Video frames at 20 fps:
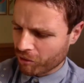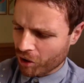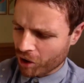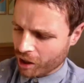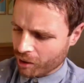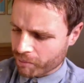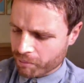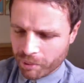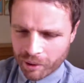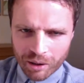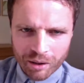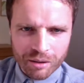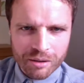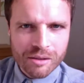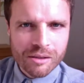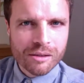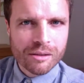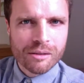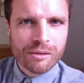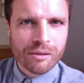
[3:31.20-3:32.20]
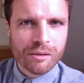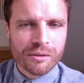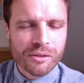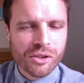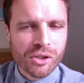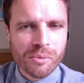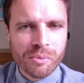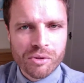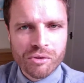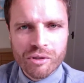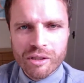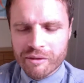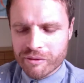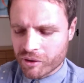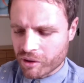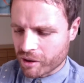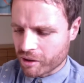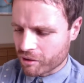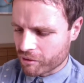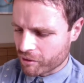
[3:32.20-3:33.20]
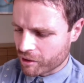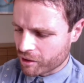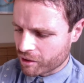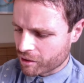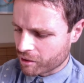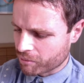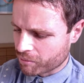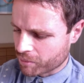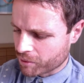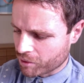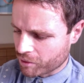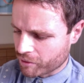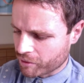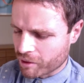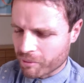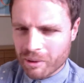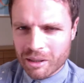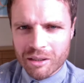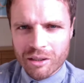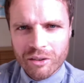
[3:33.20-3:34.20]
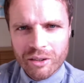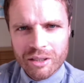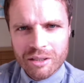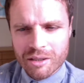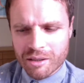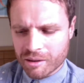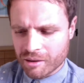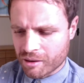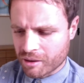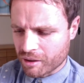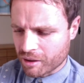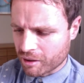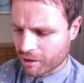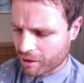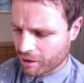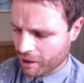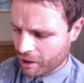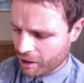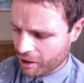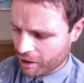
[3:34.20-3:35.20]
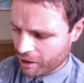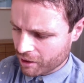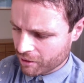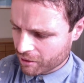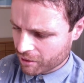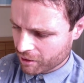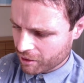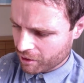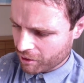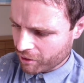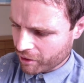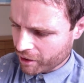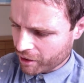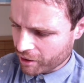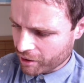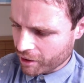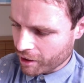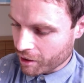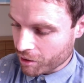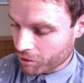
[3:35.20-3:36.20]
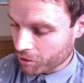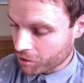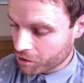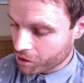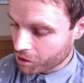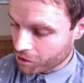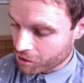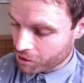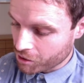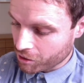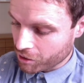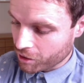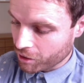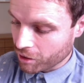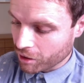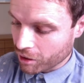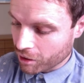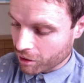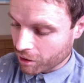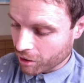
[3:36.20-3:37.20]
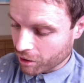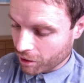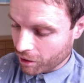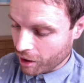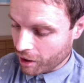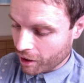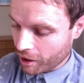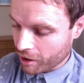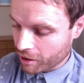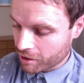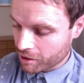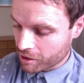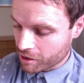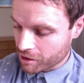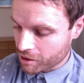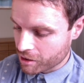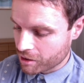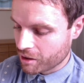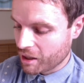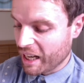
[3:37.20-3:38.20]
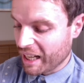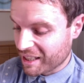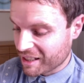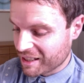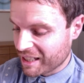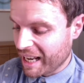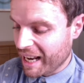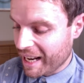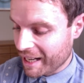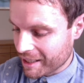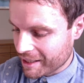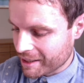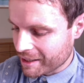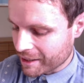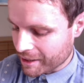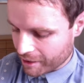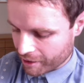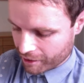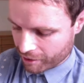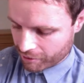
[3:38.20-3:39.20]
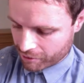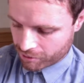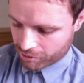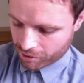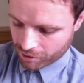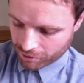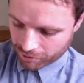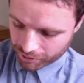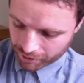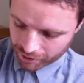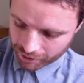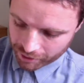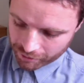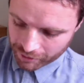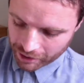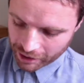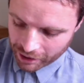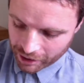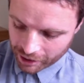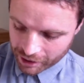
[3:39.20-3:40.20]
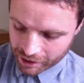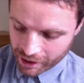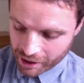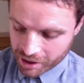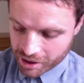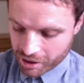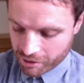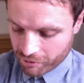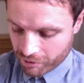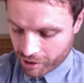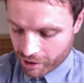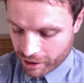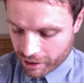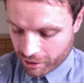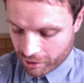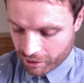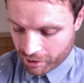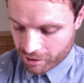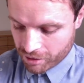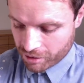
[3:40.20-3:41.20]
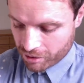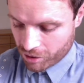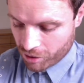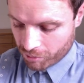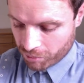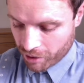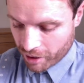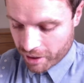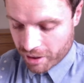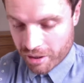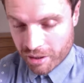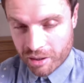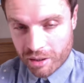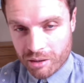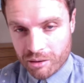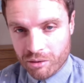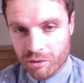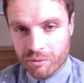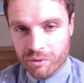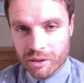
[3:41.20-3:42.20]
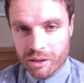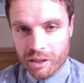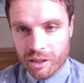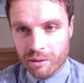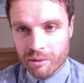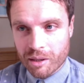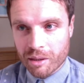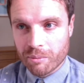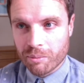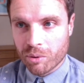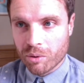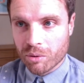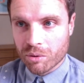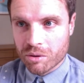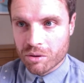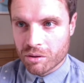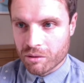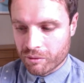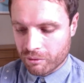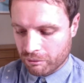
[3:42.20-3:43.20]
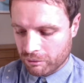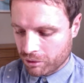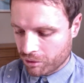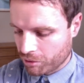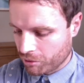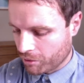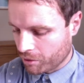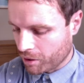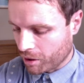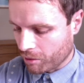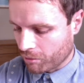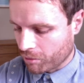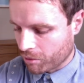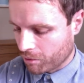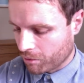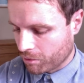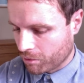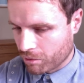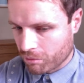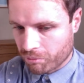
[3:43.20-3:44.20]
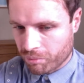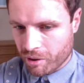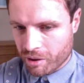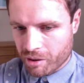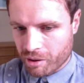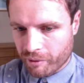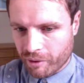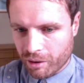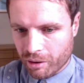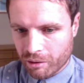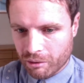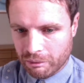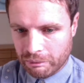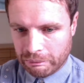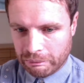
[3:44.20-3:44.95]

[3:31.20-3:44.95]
right up past sort of Super Street Fighter into sort of the mid-90s, I think. Like, yeah, it's got Son Son and Ed X's here as well. But it's actually a really nice compilation. It's obviously they're ports of shit. Press something there.